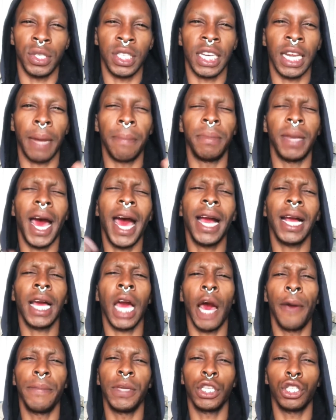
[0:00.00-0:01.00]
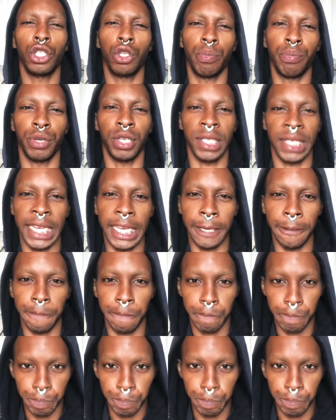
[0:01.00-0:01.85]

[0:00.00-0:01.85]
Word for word: and I'm not coming to present